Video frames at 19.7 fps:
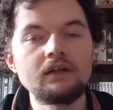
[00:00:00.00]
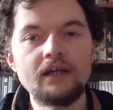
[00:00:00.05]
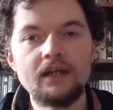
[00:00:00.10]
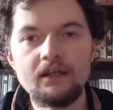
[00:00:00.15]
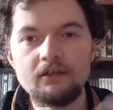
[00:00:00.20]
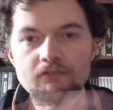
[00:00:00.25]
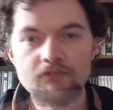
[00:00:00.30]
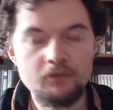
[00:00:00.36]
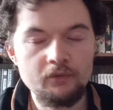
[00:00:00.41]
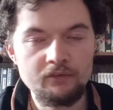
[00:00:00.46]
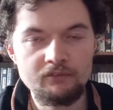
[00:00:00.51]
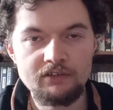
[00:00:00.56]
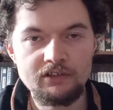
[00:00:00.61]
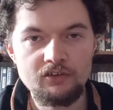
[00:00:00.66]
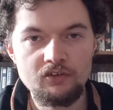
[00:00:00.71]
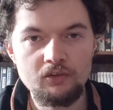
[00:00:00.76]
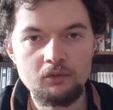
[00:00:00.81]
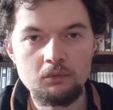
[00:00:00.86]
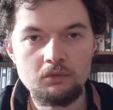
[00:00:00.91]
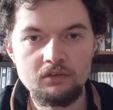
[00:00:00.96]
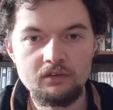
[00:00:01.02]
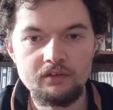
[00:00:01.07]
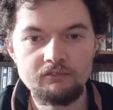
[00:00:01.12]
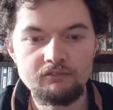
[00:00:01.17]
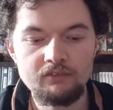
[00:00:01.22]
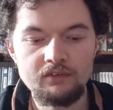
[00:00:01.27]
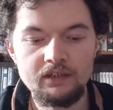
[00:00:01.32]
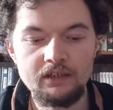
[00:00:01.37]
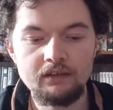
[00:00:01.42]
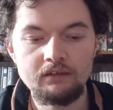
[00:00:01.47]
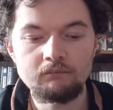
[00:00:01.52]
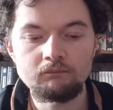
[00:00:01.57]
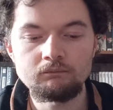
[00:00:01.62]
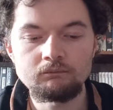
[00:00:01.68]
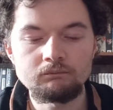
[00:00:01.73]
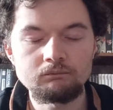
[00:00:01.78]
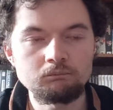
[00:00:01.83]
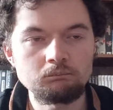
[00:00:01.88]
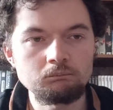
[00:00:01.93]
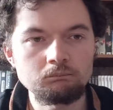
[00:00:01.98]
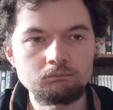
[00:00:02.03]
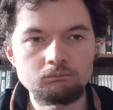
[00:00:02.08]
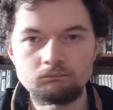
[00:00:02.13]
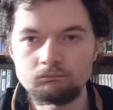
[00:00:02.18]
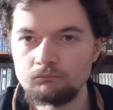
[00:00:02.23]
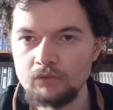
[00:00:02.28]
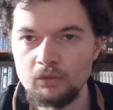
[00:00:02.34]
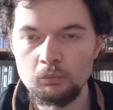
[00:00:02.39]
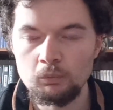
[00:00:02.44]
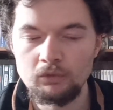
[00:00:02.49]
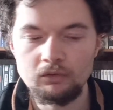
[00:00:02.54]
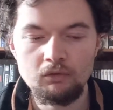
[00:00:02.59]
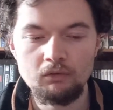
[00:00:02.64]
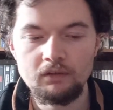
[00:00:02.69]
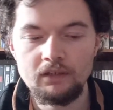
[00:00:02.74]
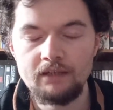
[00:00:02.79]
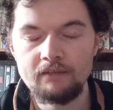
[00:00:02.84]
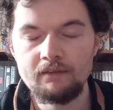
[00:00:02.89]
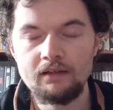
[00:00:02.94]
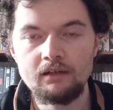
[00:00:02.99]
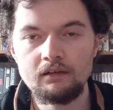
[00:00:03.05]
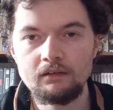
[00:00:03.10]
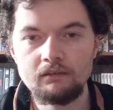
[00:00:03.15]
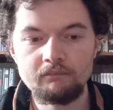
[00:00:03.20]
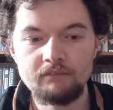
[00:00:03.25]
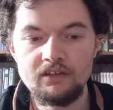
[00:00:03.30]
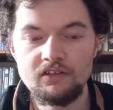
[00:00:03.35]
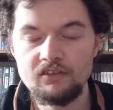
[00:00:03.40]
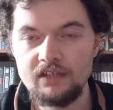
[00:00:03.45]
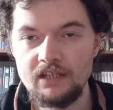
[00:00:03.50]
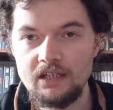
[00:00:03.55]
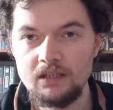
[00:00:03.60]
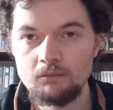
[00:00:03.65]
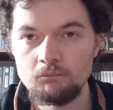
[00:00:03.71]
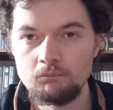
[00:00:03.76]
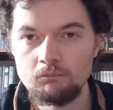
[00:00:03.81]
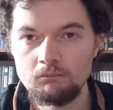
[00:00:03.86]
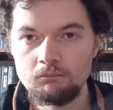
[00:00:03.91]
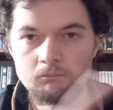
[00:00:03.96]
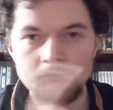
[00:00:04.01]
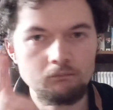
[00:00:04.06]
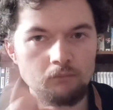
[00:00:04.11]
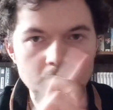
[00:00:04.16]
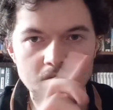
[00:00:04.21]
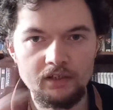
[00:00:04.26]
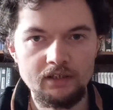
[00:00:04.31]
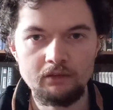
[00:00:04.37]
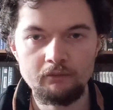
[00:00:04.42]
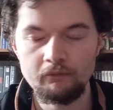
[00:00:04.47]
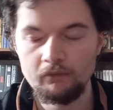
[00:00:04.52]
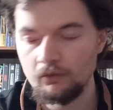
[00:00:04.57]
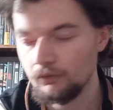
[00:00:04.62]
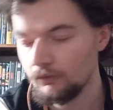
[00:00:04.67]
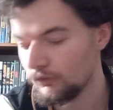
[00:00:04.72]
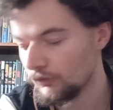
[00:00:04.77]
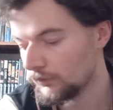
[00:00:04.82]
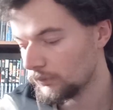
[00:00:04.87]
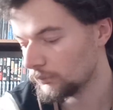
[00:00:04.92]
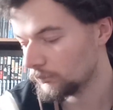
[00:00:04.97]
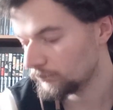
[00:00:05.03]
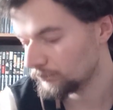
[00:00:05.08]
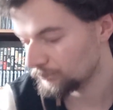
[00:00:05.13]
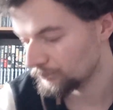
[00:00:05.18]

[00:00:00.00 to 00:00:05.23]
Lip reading: Every other Ratatouille is a different game. You will not get this game on any other console.